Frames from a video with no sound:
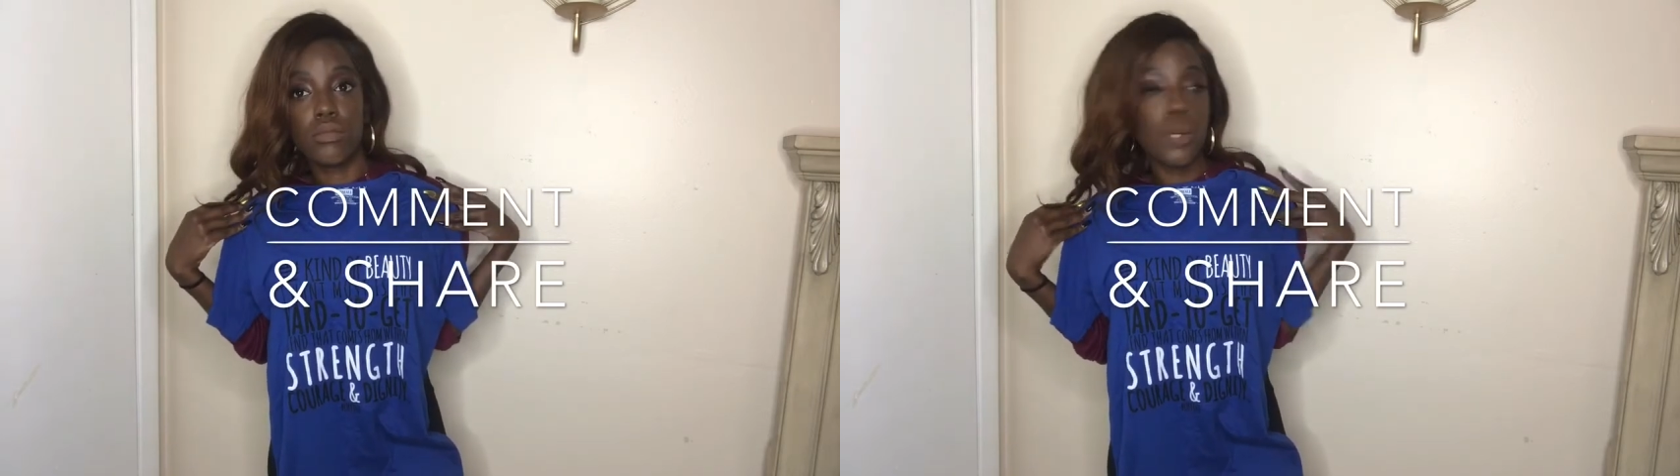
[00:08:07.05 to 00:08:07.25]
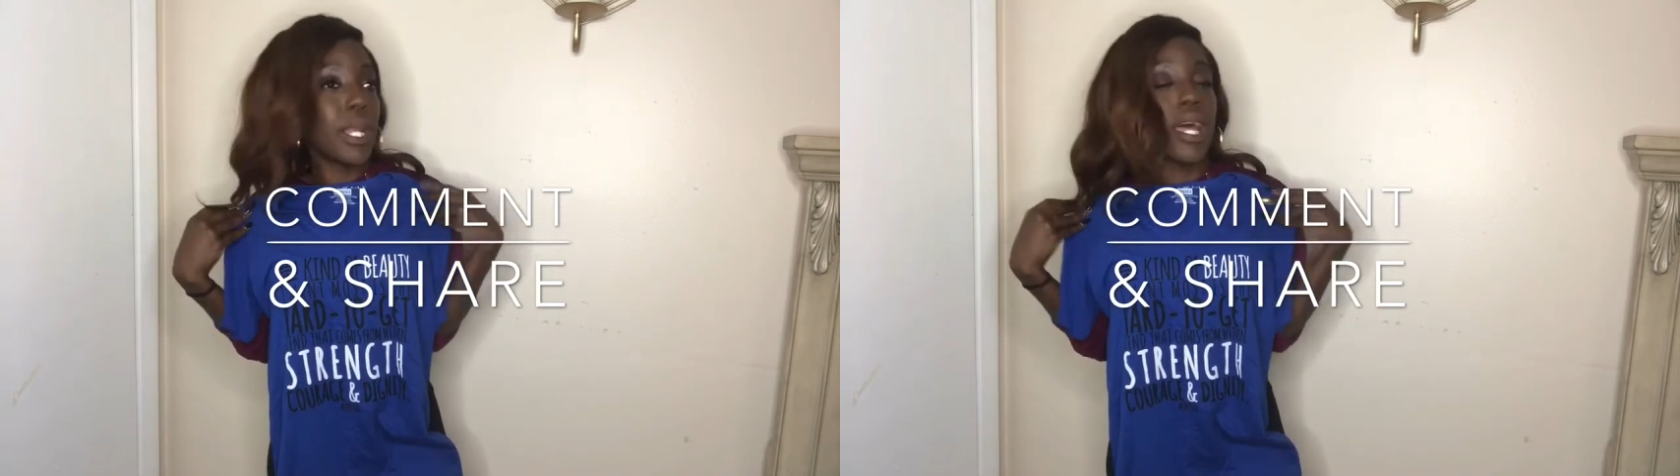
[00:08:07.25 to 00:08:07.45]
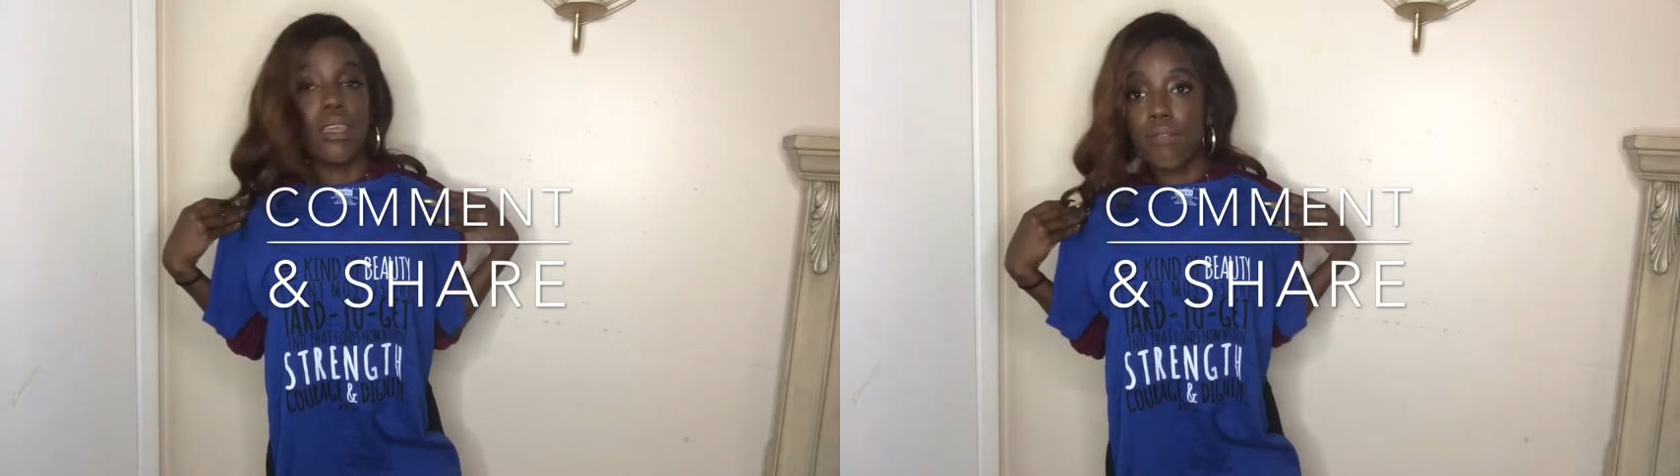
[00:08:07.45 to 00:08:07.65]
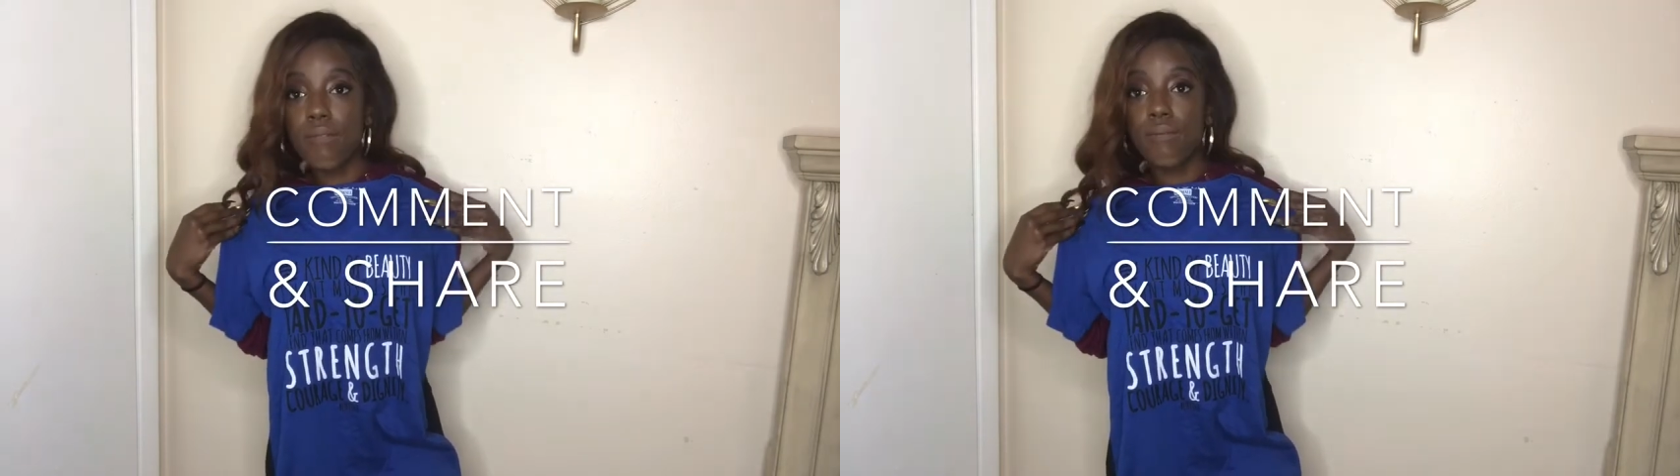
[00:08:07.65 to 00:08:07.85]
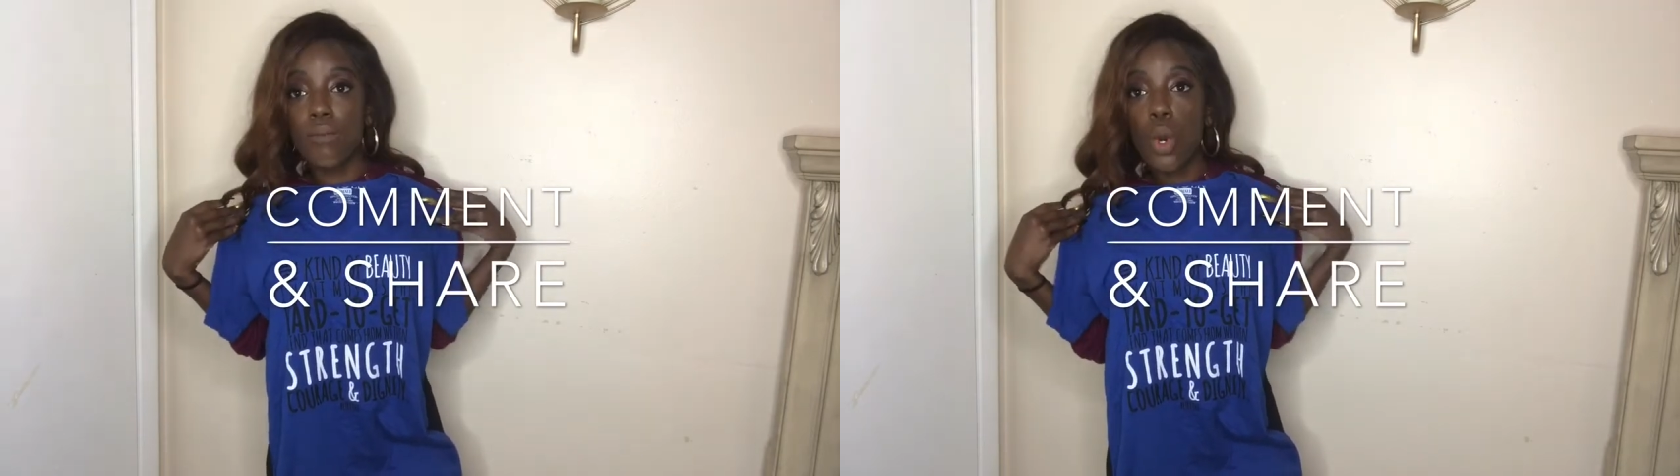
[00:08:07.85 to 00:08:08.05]
Know my life.
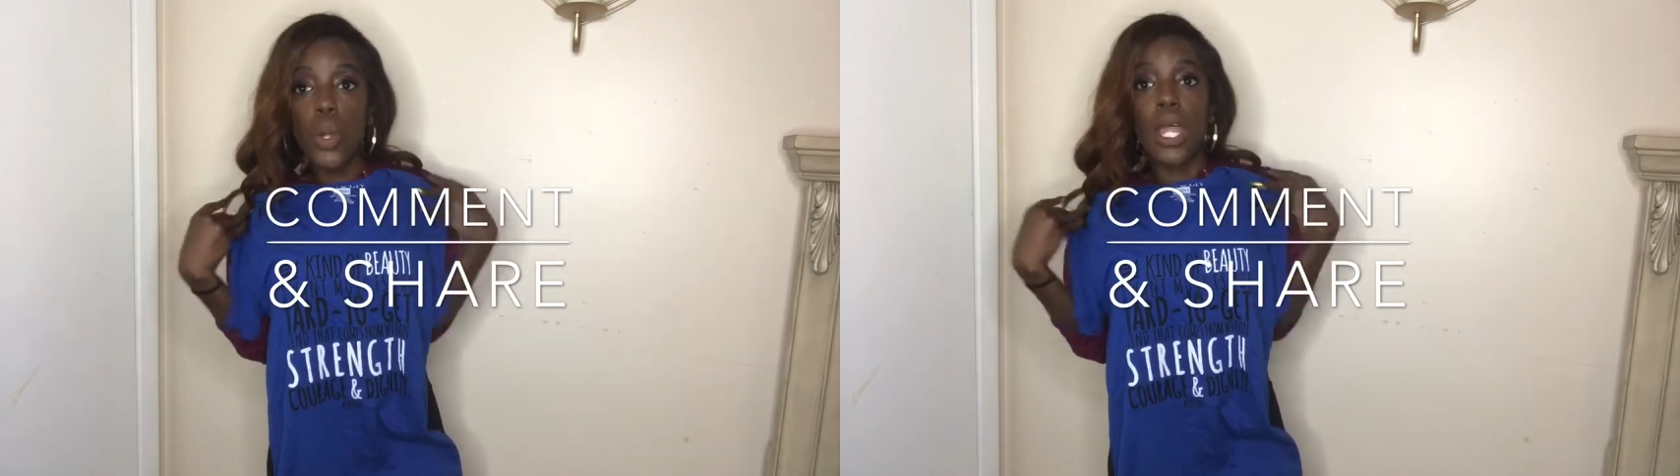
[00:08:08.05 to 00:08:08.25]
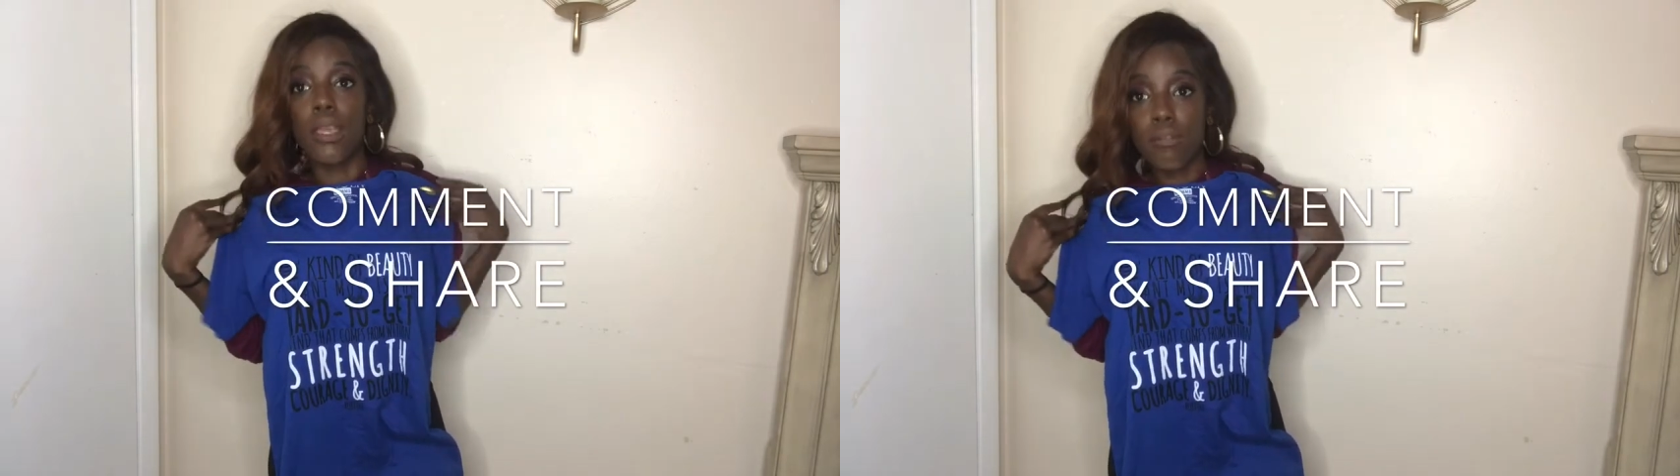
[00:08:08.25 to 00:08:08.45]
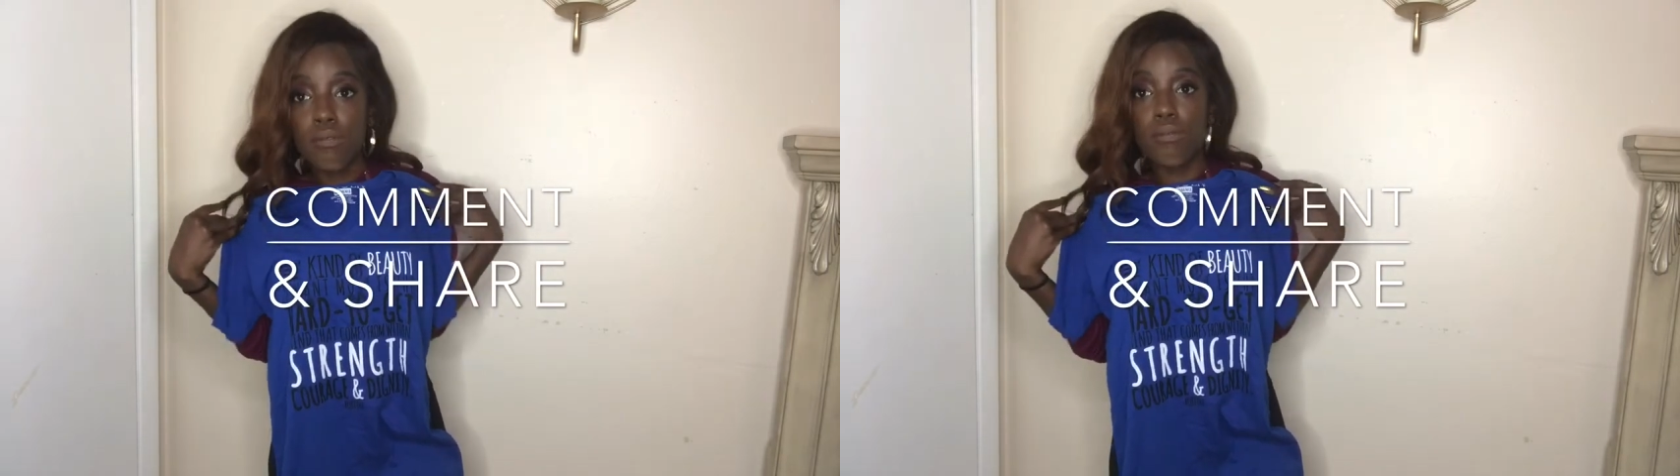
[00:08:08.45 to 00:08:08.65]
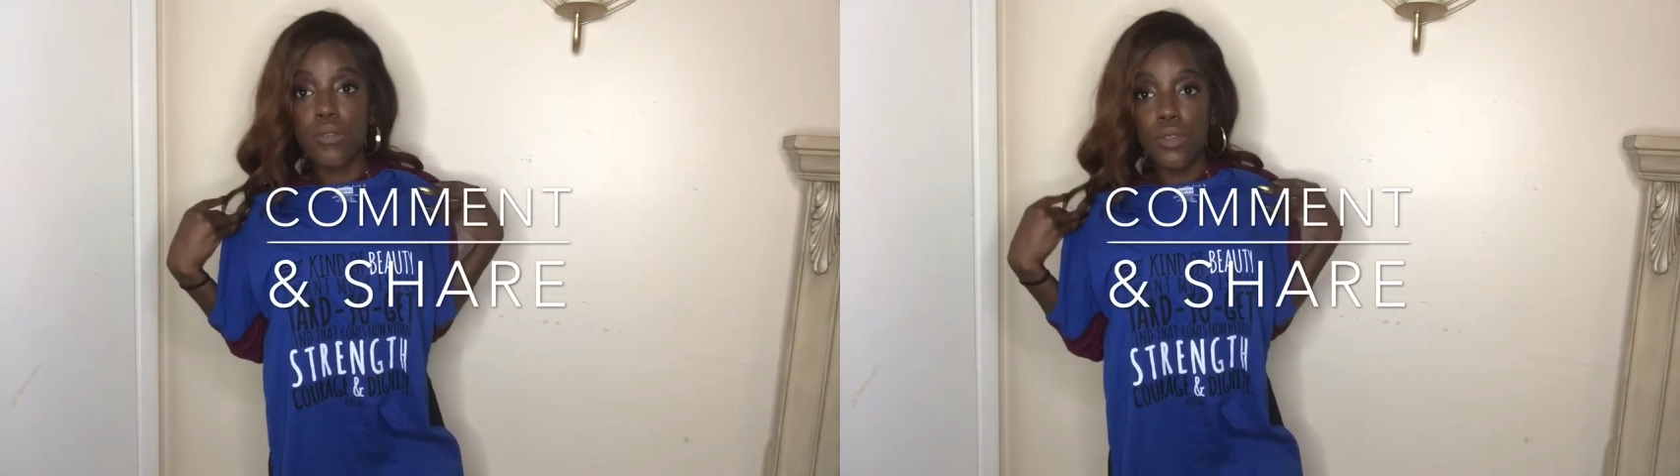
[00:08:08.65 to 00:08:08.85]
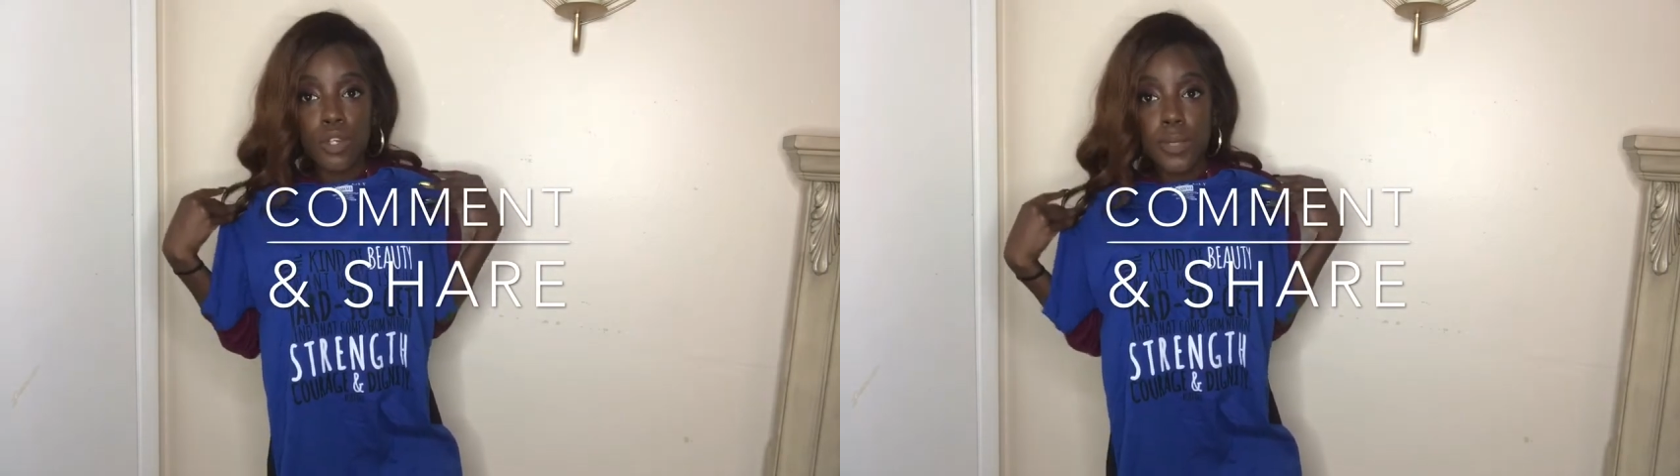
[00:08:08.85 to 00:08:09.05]
Whole life.
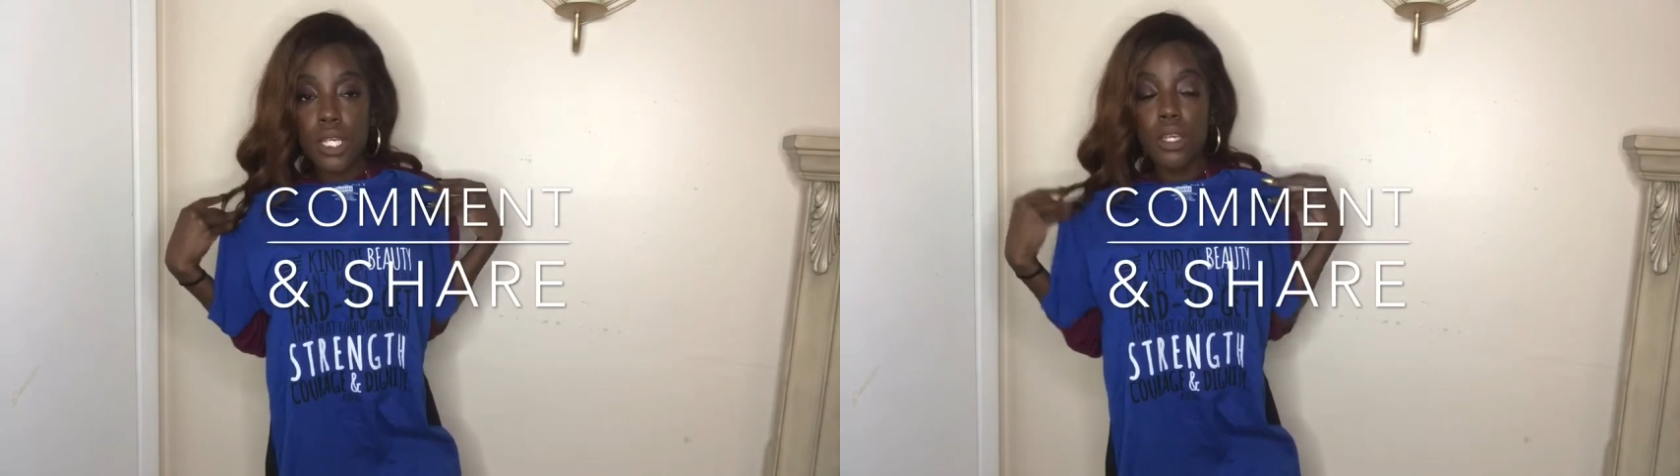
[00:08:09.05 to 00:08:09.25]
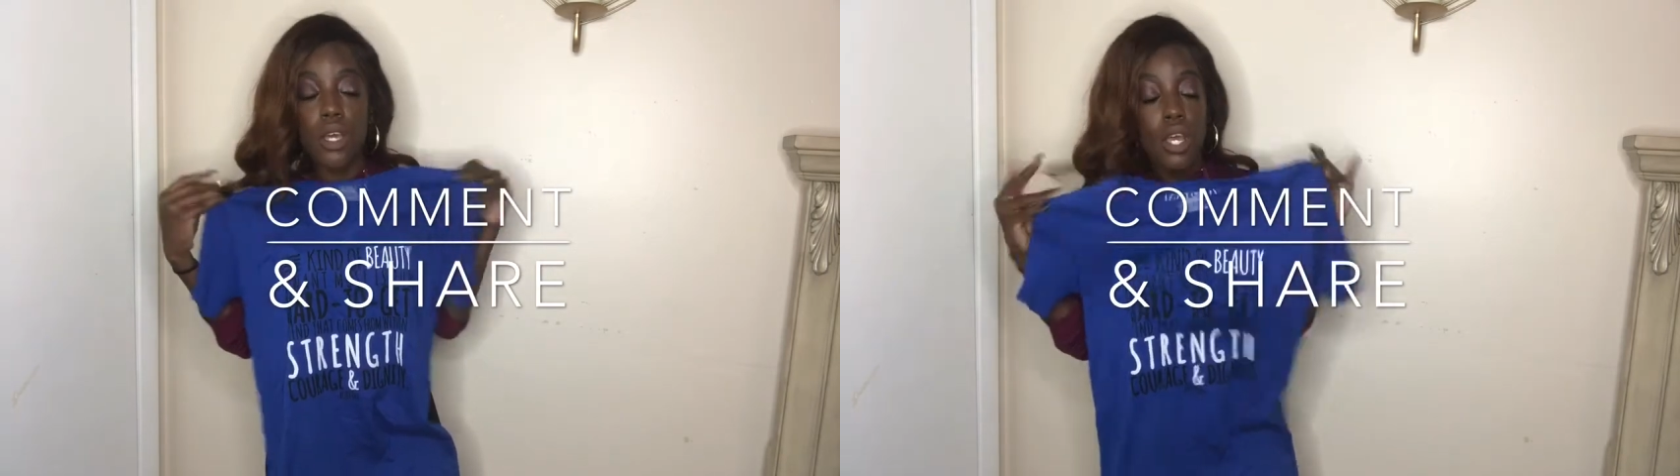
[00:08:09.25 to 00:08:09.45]
You feel me?